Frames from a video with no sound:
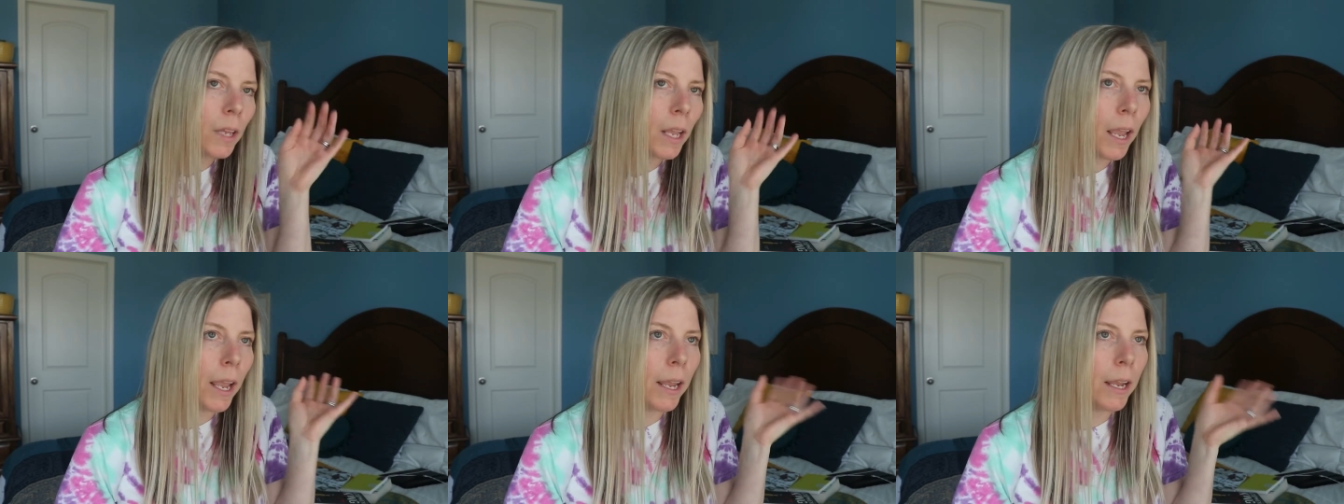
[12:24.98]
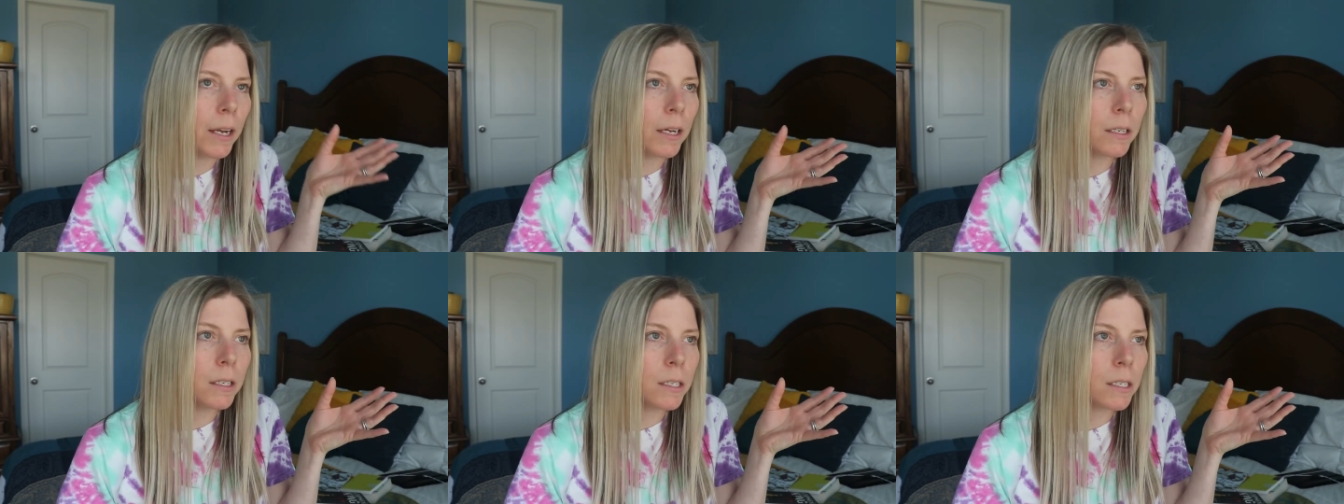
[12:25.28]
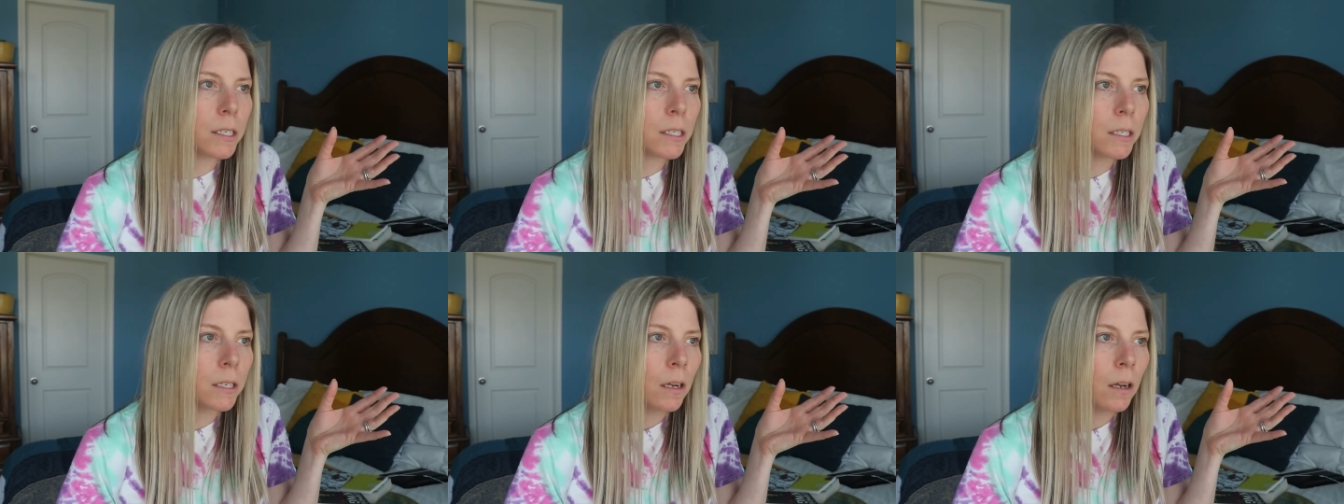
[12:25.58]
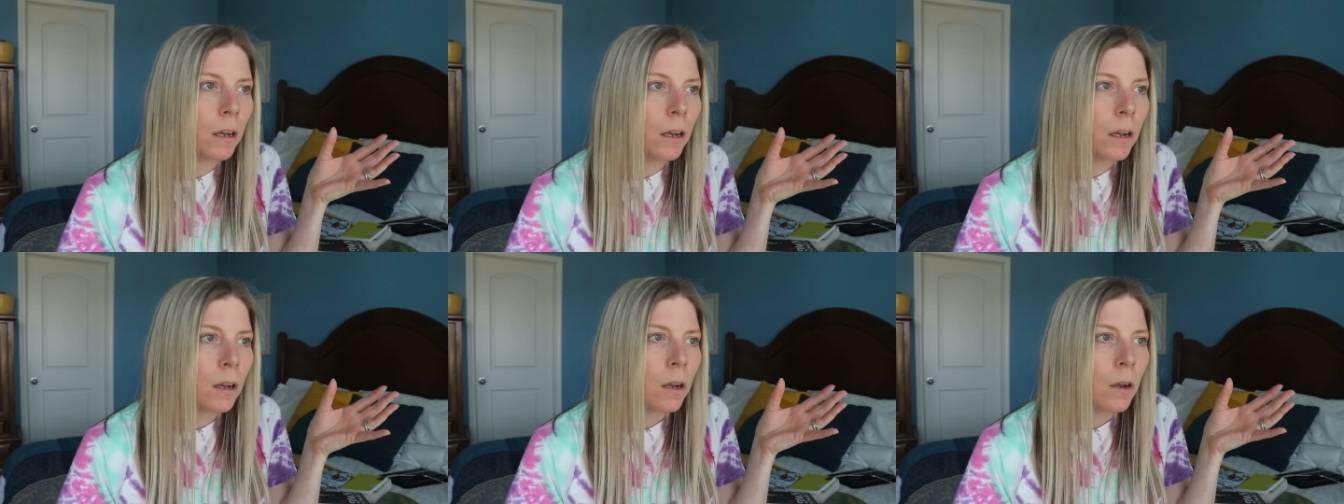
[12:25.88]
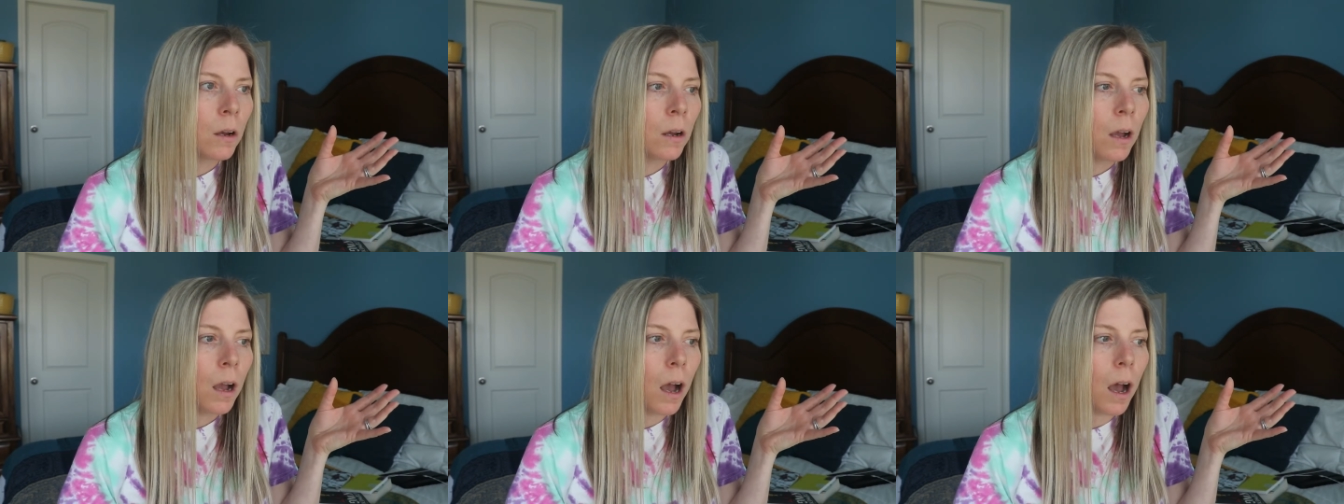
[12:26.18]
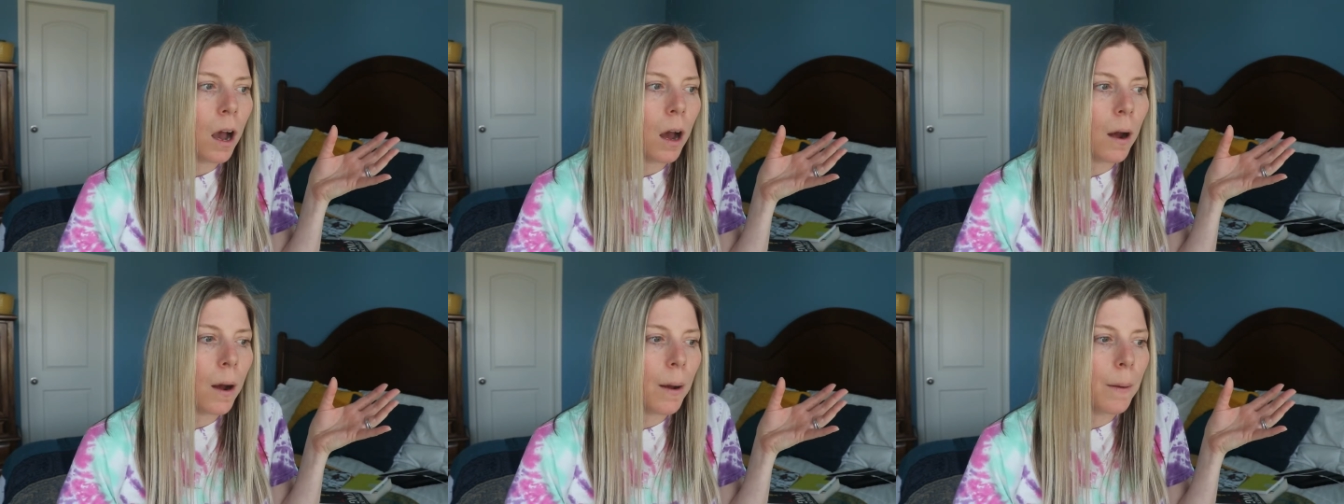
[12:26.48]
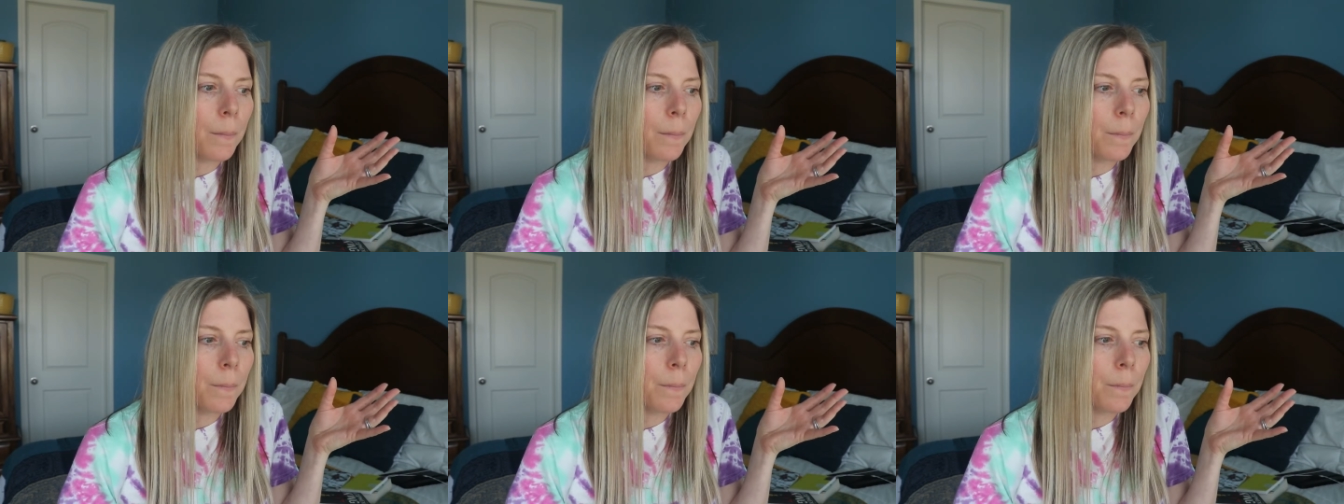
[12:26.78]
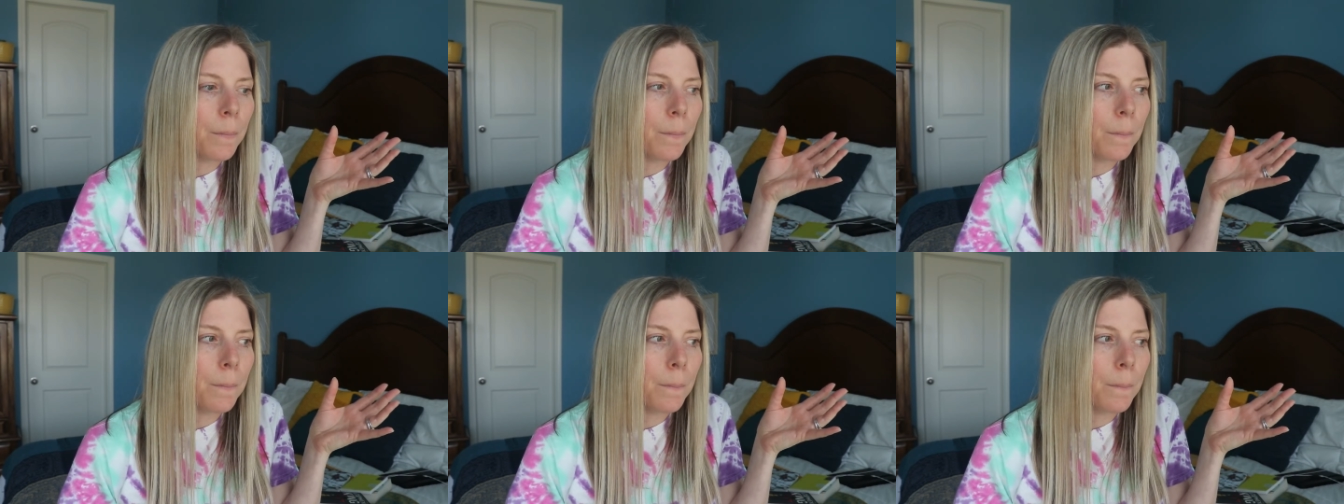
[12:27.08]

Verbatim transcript: And um,